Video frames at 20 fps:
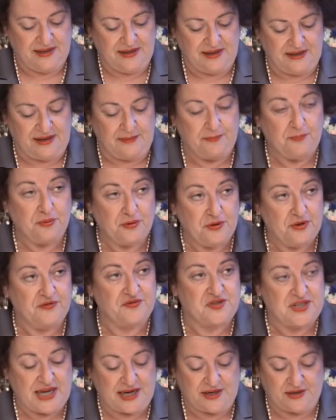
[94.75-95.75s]
and
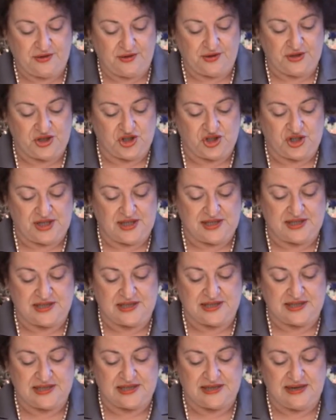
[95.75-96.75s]
improved technologies
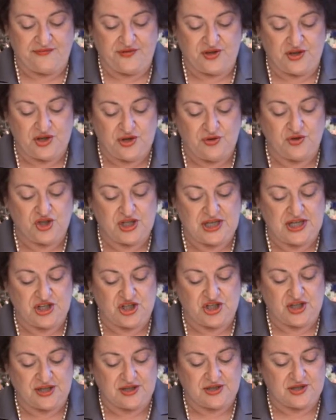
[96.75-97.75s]
to deliver new
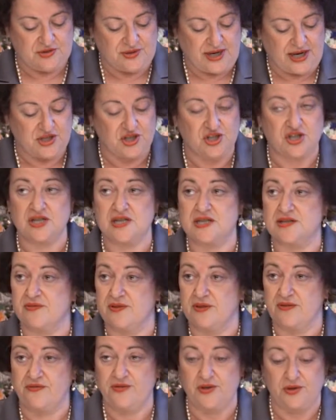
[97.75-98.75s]
teaching strategies for
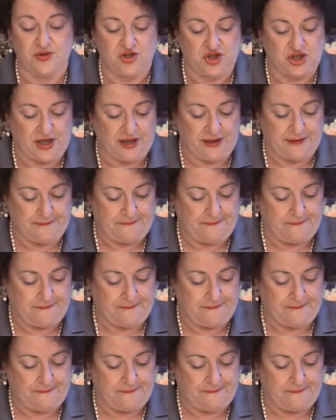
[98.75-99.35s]
the future.